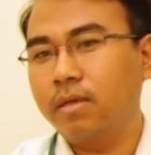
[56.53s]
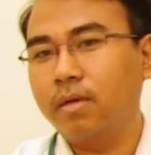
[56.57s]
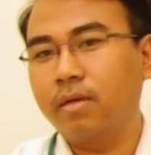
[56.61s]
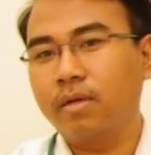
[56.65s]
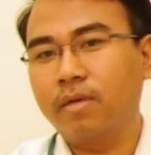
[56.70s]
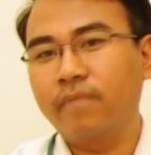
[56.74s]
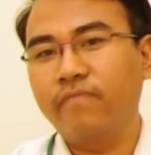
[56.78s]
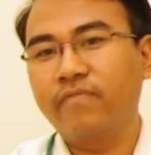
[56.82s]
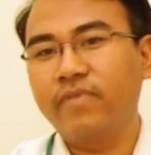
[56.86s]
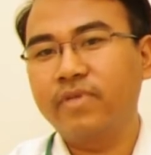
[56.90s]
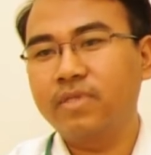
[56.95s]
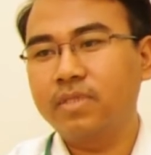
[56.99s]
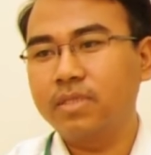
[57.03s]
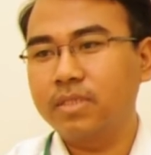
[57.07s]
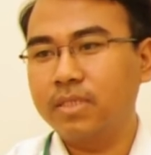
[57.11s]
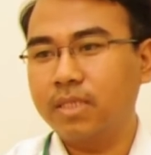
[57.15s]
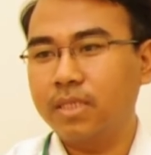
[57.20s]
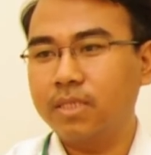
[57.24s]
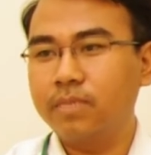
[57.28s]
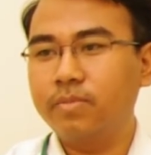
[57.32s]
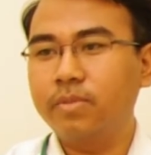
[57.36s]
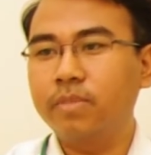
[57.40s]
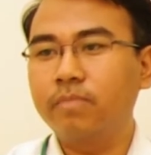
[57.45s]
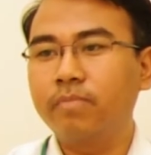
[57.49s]
our emphasis
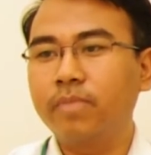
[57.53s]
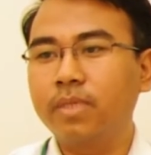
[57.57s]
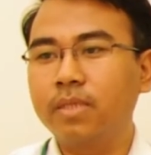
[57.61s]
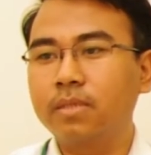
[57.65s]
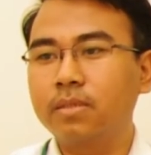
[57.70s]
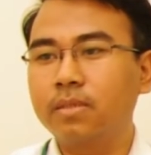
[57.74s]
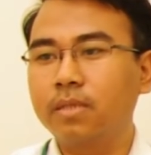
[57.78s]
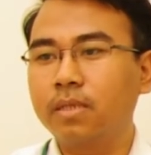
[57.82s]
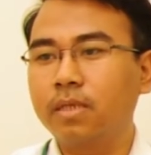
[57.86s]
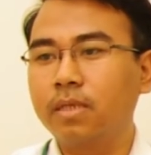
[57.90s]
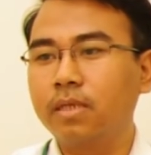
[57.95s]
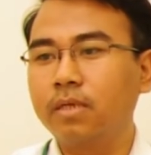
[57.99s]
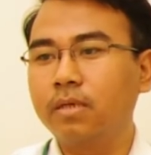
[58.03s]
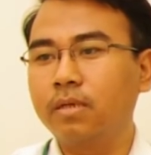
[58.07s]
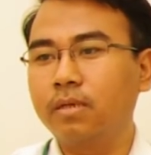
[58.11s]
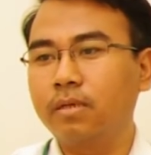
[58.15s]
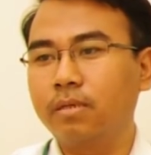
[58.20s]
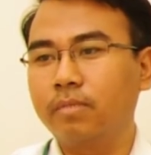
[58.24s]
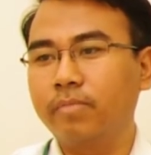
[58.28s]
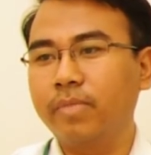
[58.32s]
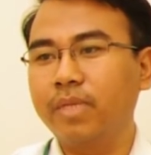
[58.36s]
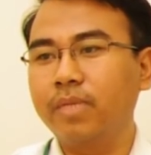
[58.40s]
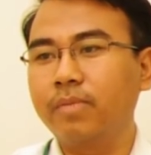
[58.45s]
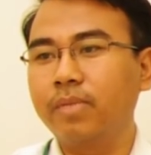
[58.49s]
has been basically
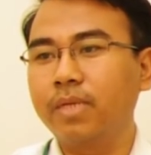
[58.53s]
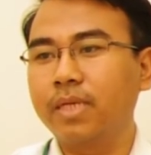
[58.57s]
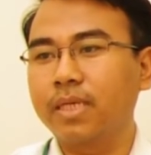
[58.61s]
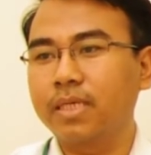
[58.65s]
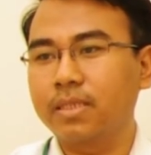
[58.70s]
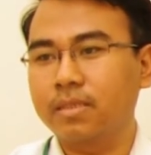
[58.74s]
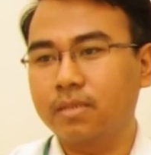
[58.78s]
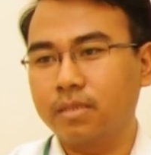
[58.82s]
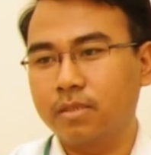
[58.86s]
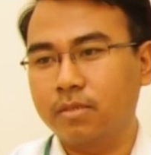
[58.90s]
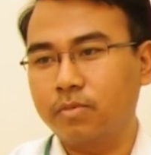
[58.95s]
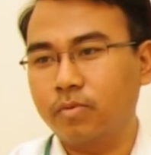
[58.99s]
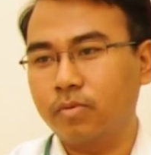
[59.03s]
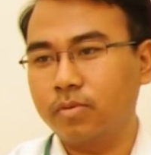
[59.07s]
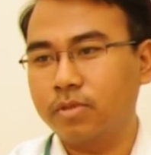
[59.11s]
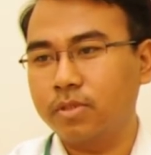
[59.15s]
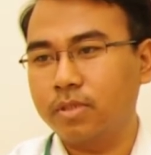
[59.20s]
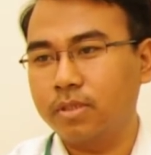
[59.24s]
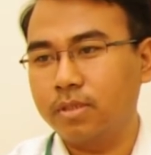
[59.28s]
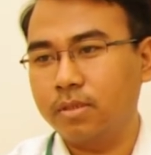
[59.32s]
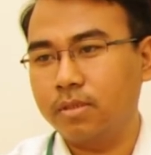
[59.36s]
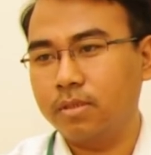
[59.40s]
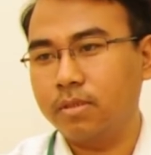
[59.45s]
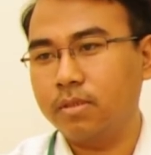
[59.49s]
on minimal access
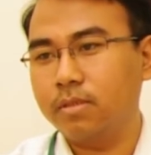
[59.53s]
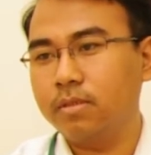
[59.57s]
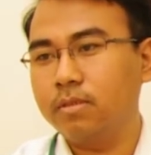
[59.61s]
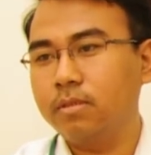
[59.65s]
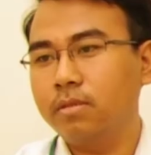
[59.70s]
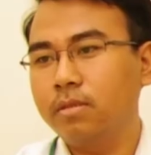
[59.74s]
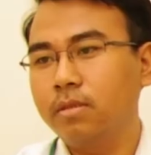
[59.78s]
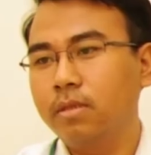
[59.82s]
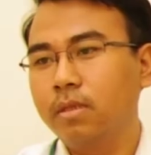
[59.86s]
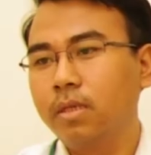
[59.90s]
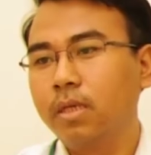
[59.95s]
procedures.